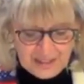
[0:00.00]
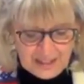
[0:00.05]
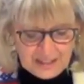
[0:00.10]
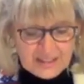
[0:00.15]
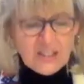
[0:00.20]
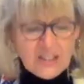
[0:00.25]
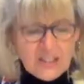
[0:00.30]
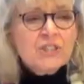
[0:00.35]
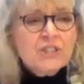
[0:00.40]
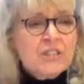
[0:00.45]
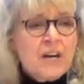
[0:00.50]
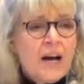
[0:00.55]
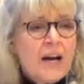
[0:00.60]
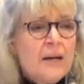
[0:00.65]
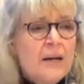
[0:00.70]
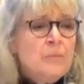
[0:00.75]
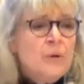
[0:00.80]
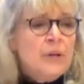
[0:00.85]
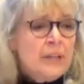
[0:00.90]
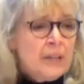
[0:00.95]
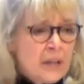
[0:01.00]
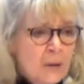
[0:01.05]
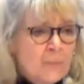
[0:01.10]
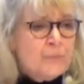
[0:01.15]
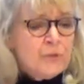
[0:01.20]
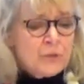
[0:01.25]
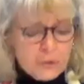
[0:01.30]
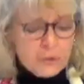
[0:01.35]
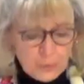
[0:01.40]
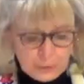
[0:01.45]
Each time we
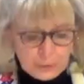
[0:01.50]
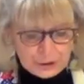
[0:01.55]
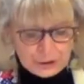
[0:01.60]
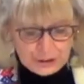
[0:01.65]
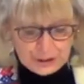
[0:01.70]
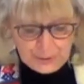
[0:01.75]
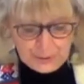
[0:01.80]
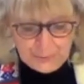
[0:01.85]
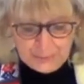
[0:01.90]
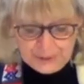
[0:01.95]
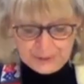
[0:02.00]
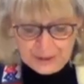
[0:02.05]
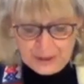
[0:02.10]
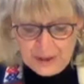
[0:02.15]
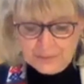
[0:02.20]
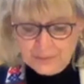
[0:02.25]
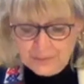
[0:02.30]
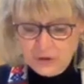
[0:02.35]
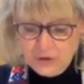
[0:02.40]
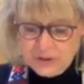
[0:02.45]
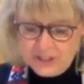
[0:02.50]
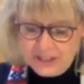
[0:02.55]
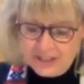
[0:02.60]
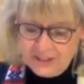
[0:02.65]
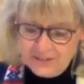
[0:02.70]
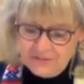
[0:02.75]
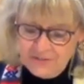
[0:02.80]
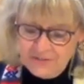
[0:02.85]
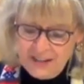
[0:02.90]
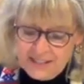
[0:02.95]
come to worship, music
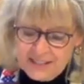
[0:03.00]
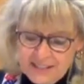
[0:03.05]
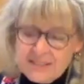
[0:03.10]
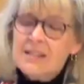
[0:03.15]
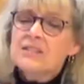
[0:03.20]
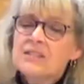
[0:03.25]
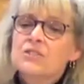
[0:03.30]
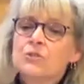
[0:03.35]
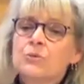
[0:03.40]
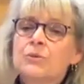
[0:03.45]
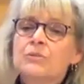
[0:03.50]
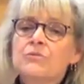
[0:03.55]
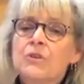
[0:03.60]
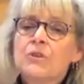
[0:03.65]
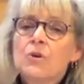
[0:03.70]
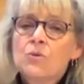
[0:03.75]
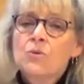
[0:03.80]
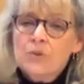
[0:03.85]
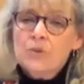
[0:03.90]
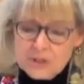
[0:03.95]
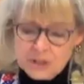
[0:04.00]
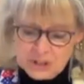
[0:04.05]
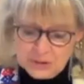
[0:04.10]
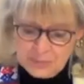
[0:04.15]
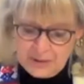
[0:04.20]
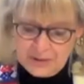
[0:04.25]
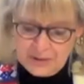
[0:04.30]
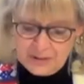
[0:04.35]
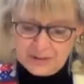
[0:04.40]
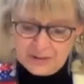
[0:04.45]
invites us to invoke the
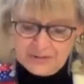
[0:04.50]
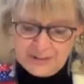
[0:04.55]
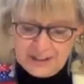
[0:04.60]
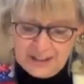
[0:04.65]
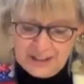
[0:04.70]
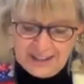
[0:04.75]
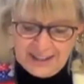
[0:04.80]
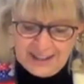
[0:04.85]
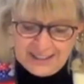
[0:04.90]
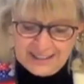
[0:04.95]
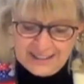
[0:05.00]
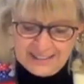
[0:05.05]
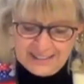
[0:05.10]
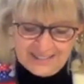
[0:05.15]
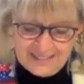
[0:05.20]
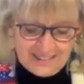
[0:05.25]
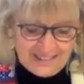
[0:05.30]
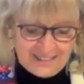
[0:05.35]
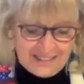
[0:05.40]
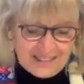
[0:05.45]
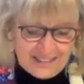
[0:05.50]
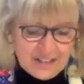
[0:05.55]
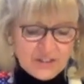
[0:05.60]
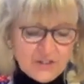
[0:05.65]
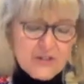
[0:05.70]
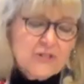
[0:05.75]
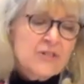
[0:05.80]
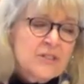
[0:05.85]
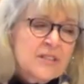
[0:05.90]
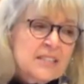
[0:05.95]
Spirit of God
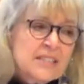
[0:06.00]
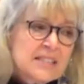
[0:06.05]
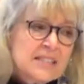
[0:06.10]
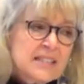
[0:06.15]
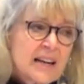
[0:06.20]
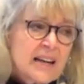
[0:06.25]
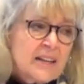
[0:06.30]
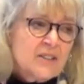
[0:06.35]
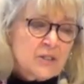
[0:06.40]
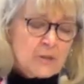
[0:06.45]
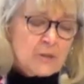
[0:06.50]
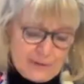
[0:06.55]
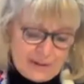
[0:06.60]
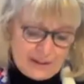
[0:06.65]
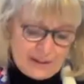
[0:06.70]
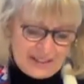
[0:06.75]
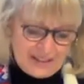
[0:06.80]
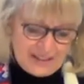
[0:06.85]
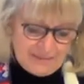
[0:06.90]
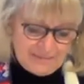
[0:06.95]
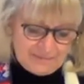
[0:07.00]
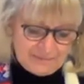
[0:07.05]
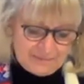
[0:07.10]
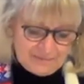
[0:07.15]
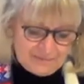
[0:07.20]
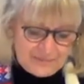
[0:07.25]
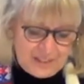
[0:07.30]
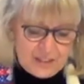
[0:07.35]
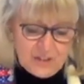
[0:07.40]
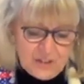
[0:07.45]
into this sanctuary,
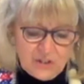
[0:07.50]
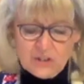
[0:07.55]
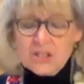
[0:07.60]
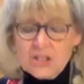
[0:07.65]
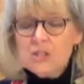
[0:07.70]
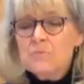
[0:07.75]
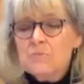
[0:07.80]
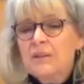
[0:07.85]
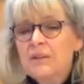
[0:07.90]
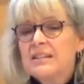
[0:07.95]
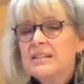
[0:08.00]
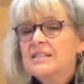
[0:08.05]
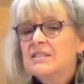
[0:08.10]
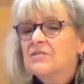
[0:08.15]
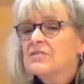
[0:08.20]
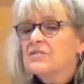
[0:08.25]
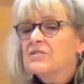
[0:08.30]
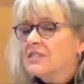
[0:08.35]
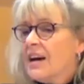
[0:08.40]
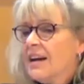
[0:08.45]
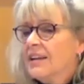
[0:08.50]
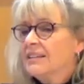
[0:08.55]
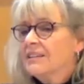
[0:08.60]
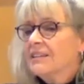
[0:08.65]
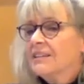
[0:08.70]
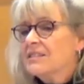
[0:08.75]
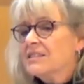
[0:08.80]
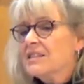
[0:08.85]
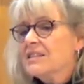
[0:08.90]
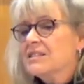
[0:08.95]
into this place of
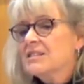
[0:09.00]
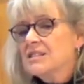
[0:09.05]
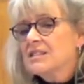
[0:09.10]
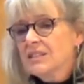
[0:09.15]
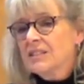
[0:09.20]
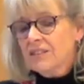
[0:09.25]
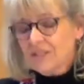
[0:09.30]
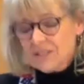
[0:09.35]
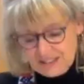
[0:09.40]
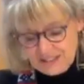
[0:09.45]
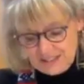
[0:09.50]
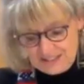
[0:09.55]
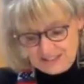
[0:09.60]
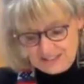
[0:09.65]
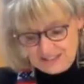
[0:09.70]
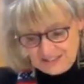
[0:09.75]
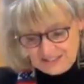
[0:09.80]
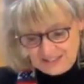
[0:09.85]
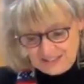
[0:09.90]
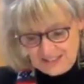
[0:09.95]
silence and stillness.